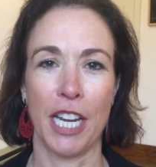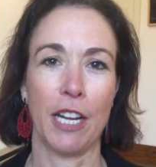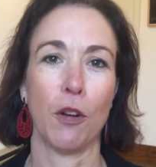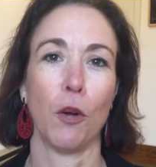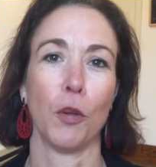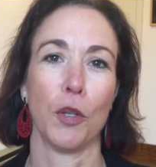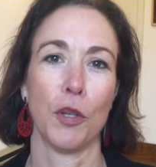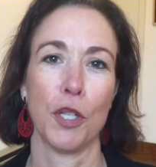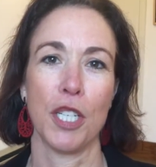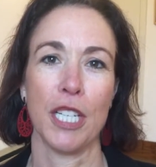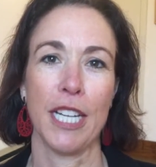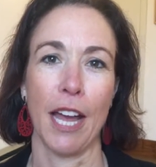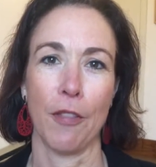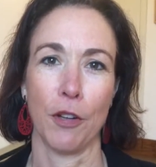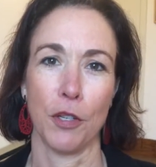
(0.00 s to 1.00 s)
stakeholders
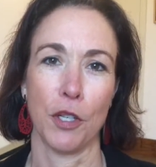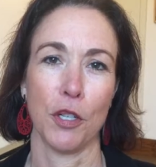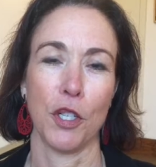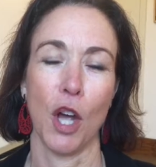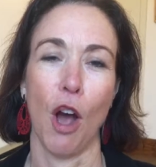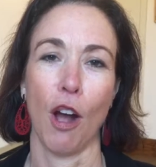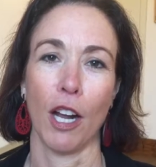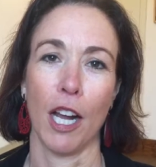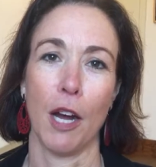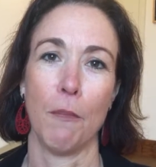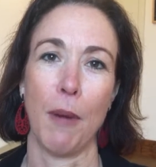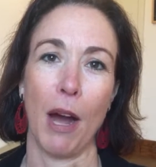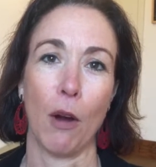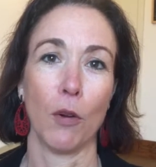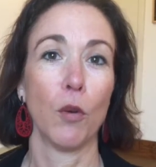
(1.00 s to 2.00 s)
together to talk
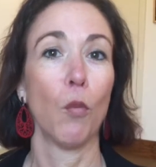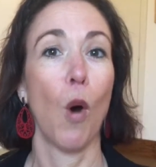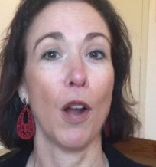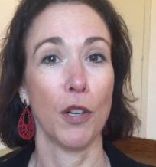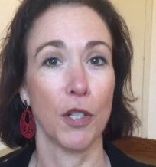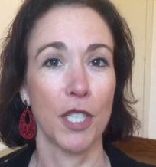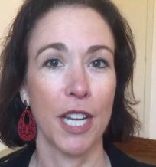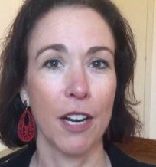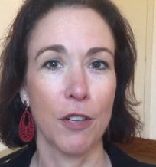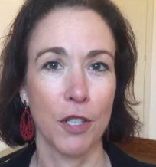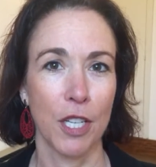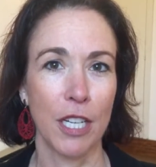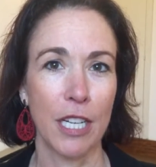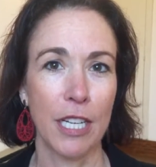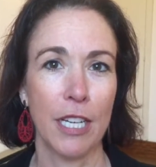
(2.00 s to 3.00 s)
about water
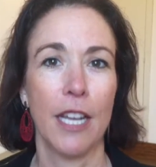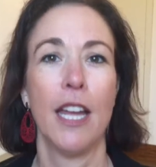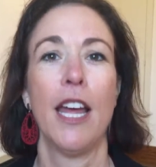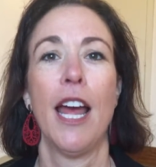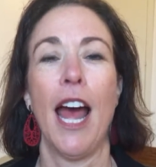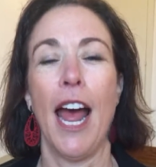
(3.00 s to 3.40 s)
scarcity